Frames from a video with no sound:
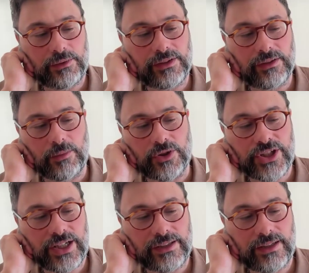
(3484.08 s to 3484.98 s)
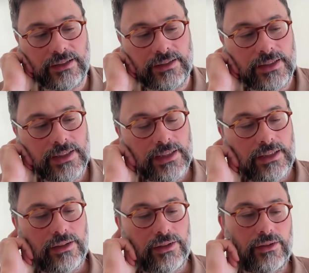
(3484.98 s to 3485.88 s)
very little about China,
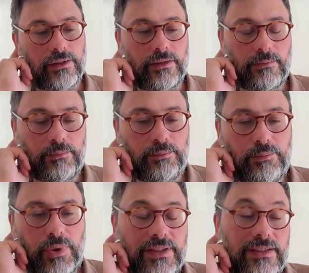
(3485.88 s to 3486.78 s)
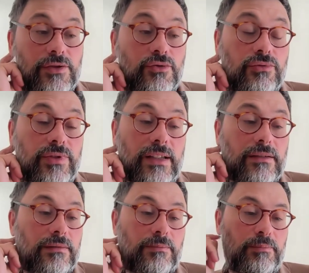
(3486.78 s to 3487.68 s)
but it is true
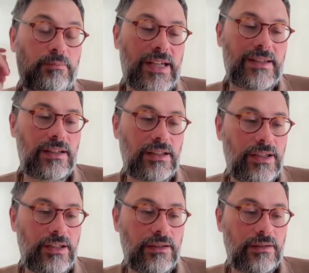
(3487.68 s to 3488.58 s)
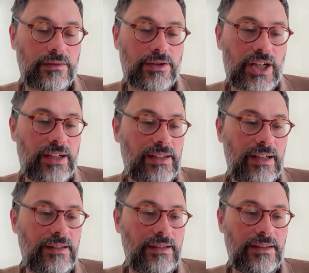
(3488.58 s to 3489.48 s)
that basically China
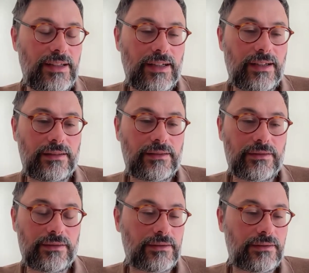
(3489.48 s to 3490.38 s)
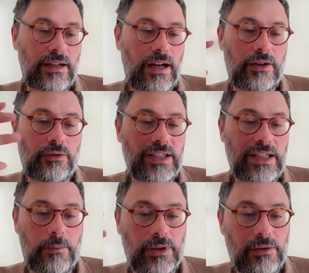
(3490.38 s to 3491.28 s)
and India are
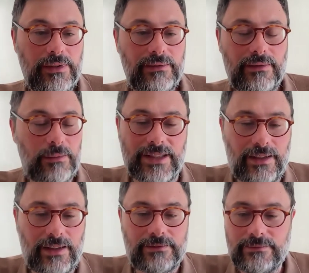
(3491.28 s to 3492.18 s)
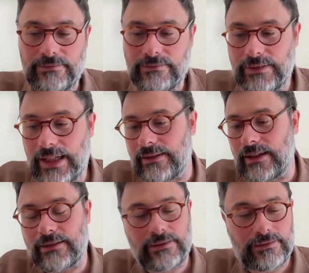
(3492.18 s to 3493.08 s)
they
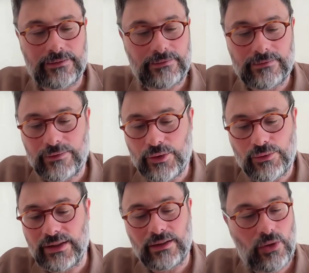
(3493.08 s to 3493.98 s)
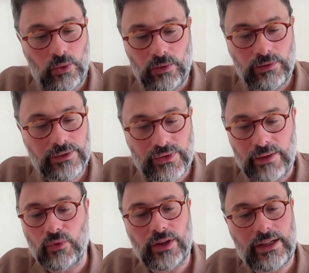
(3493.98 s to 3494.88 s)
are using coal in the
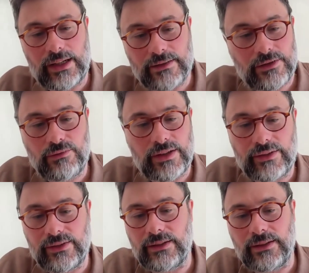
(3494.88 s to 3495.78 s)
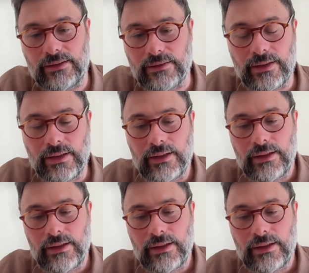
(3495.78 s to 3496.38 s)
same way as US did in the